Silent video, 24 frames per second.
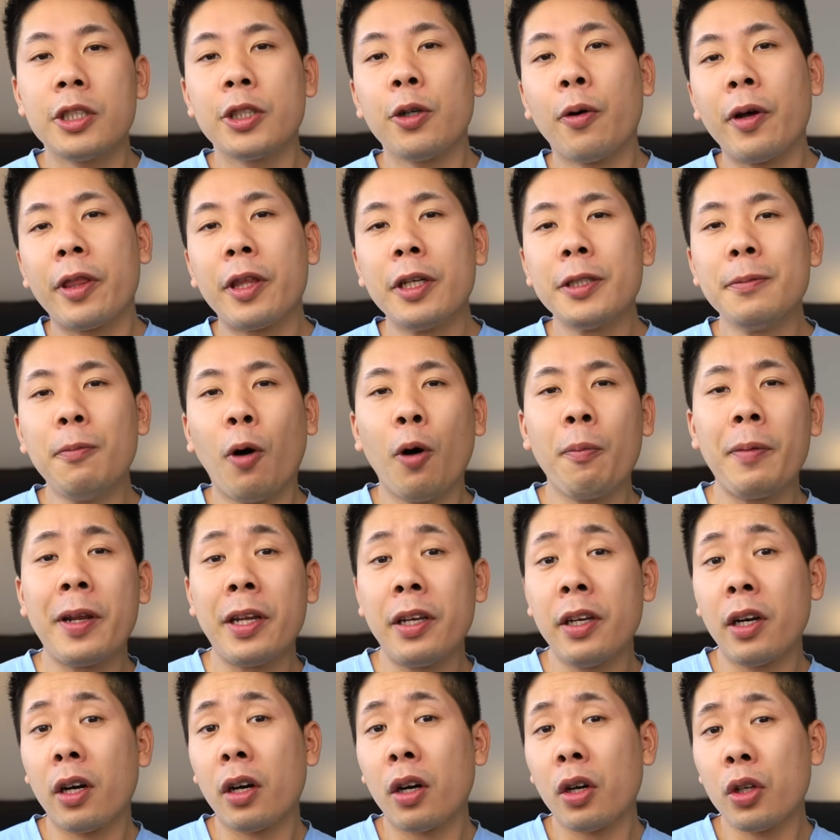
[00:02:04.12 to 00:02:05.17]
So at this moment
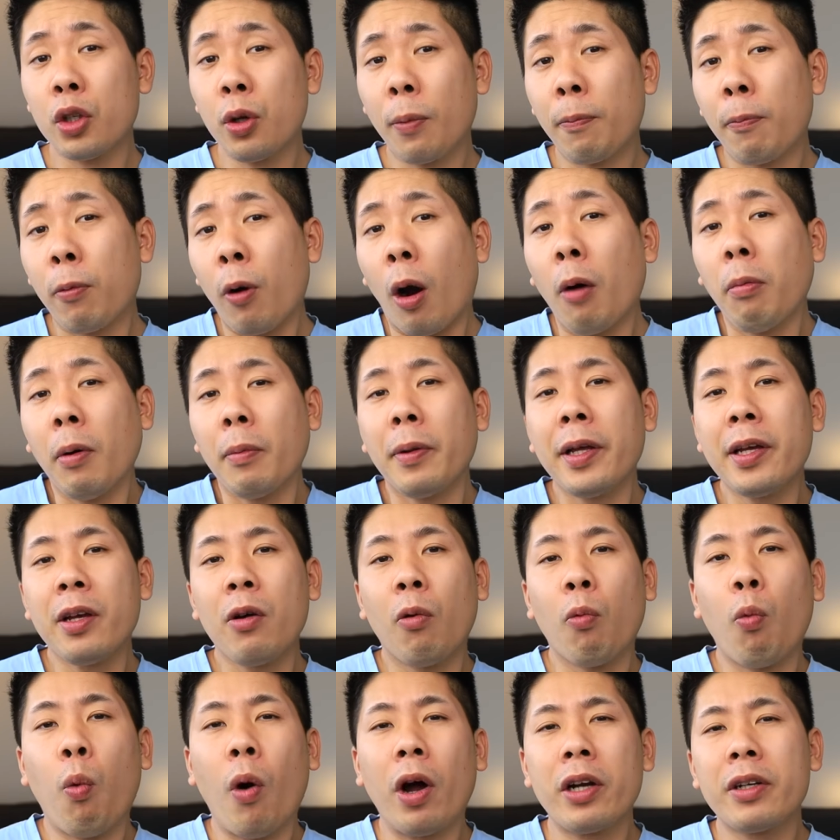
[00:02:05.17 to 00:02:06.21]
here, you're probably
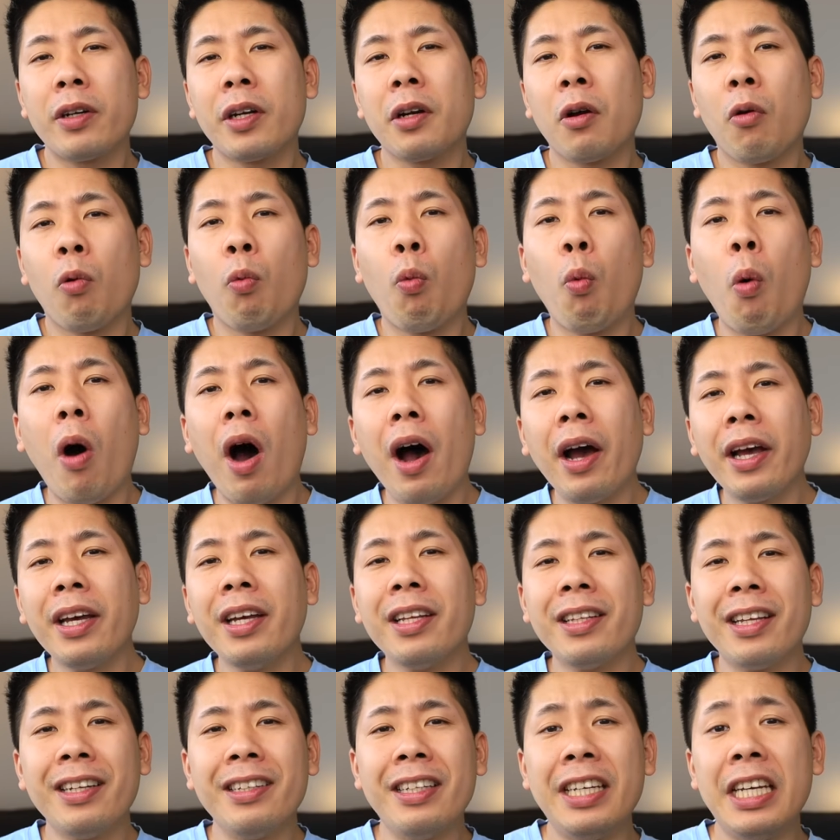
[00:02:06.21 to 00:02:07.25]
wondering
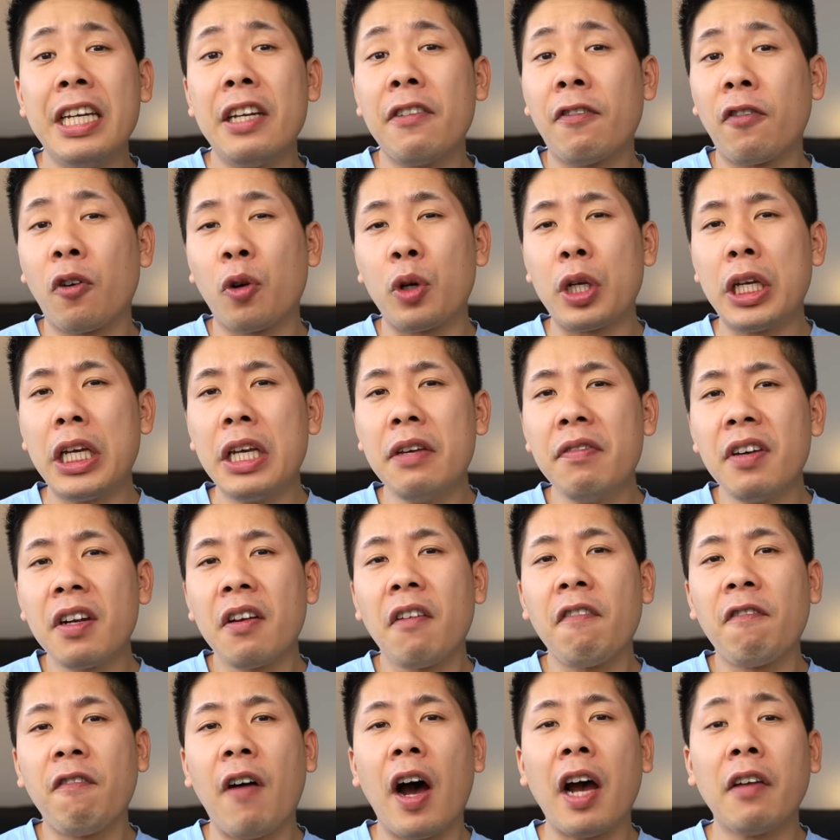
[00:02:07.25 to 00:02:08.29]
why the need for even
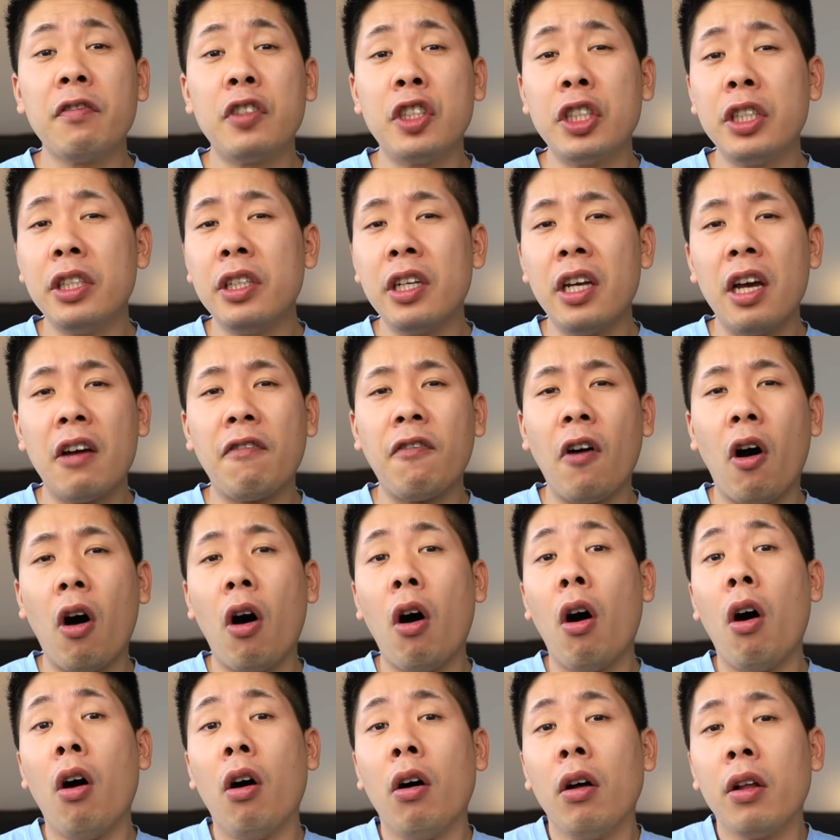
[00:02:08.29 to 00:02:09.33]
5G if
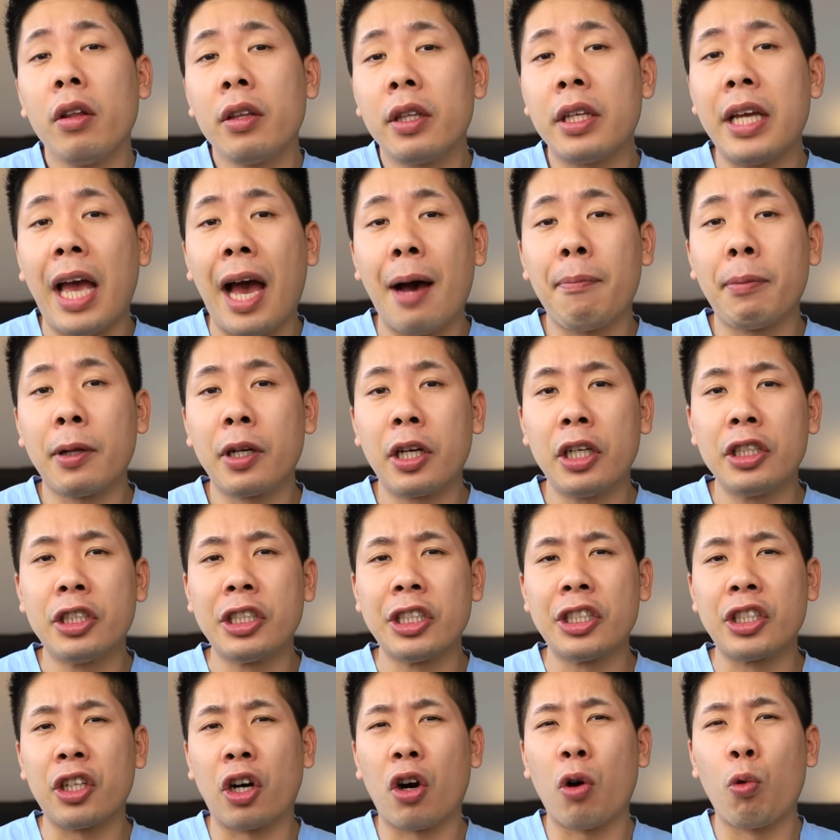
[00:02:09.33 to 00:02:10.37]
all the
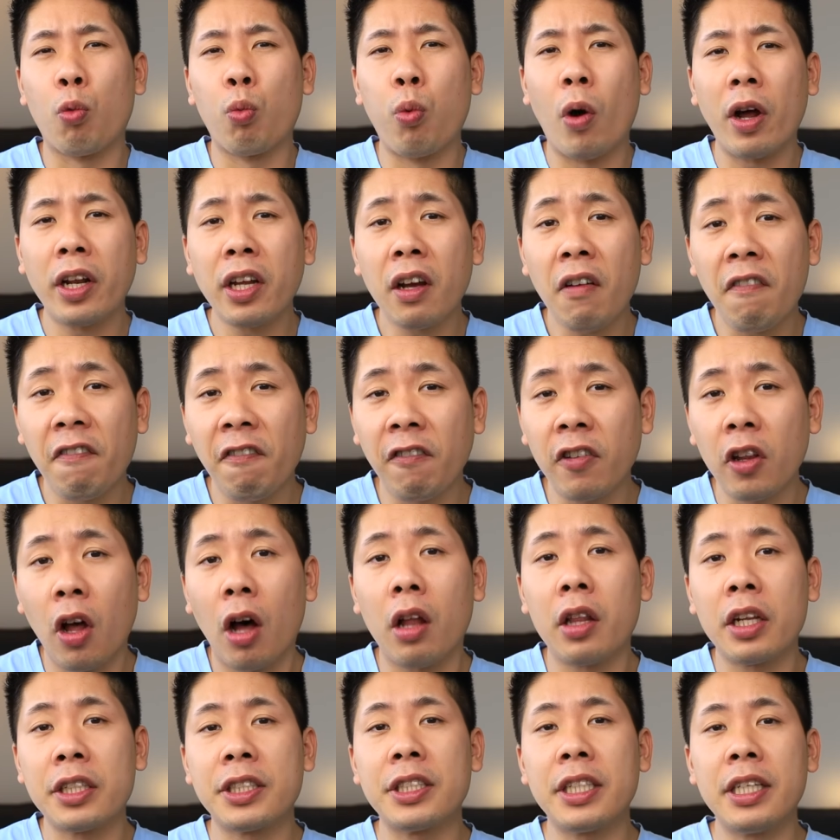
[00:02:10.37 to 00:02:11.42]
applications are running
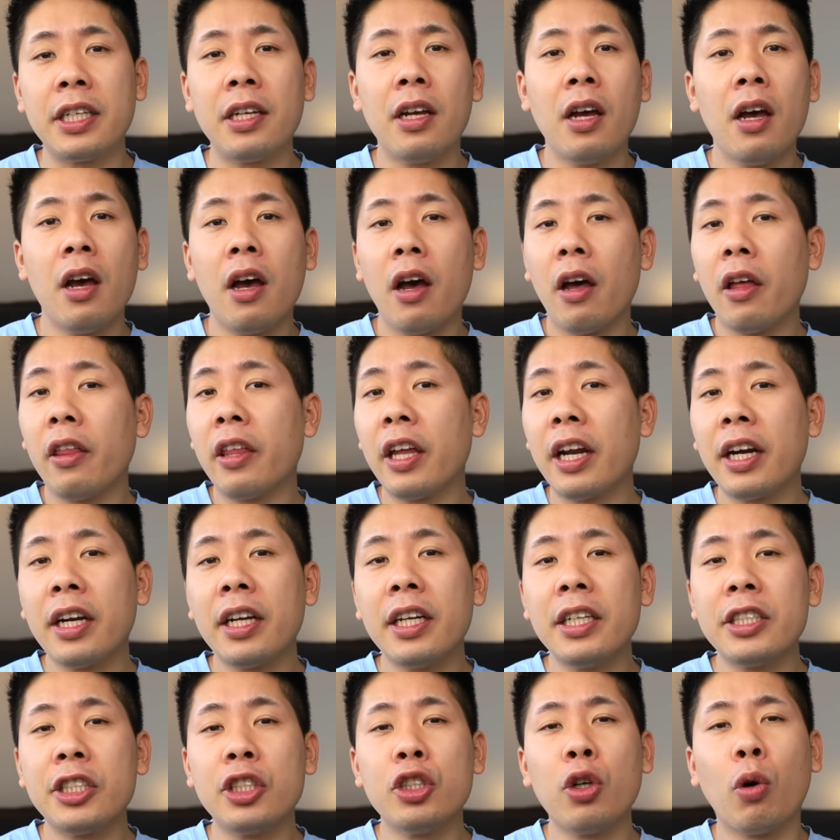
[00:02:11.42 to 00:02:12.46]
flawlessly, there
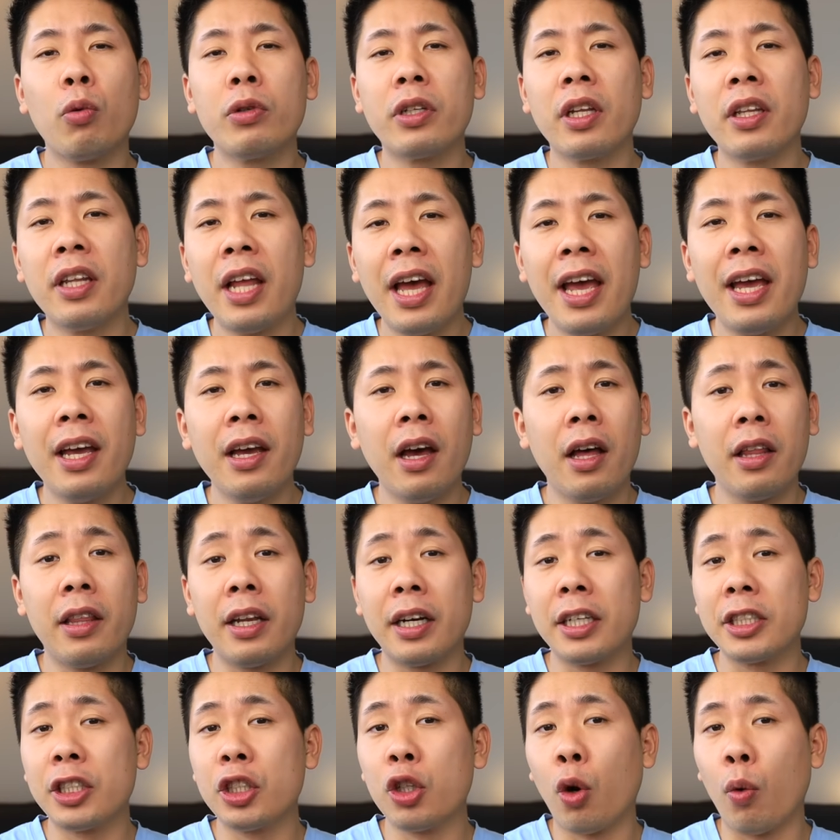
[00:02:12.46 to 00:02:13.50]
is no delay,
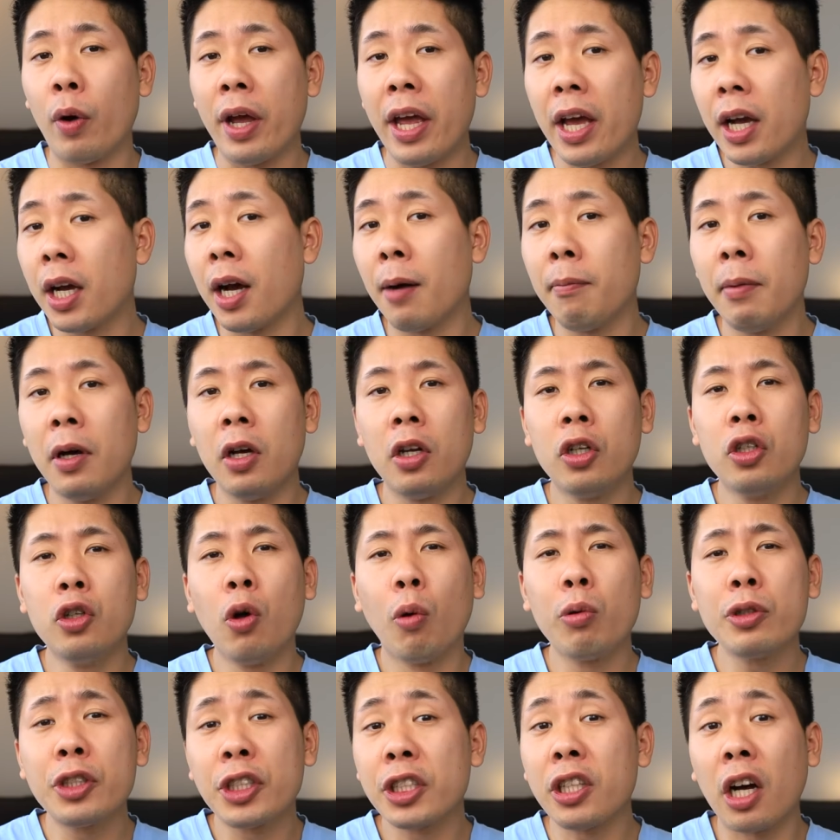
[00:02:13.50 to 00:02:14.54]
there's no hiccup,
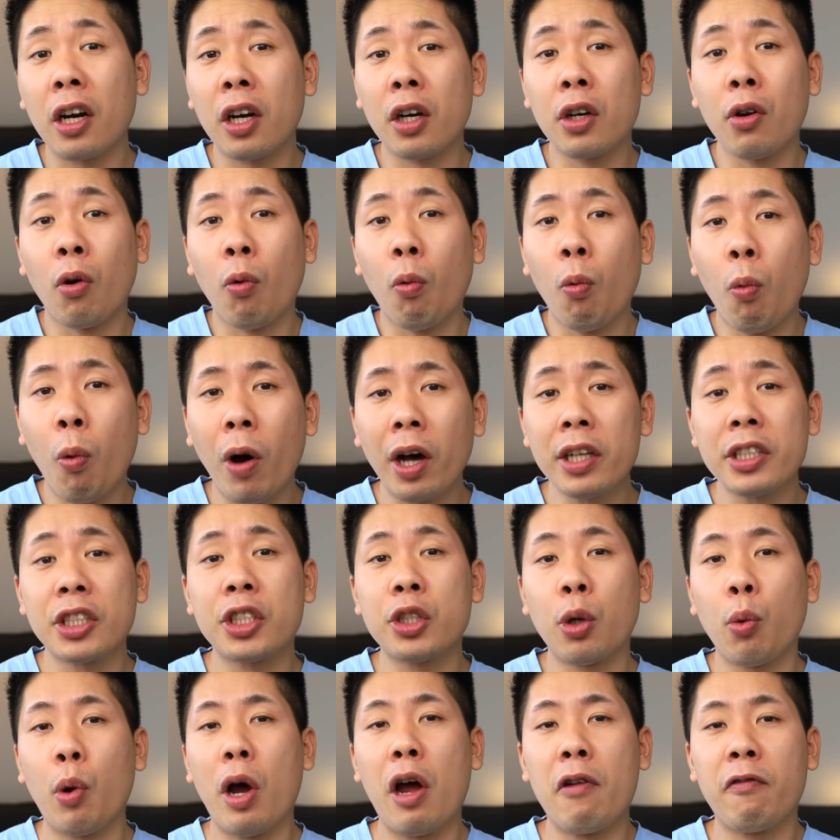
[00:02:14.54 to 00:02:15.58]
no stutter
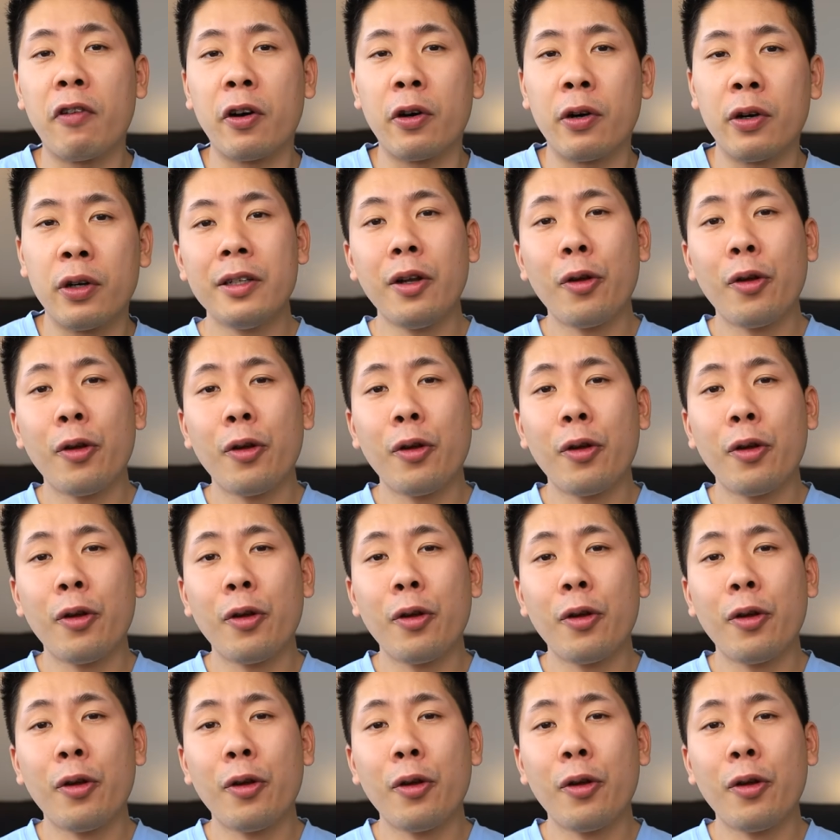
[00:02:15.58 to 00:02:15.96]
whatsoever.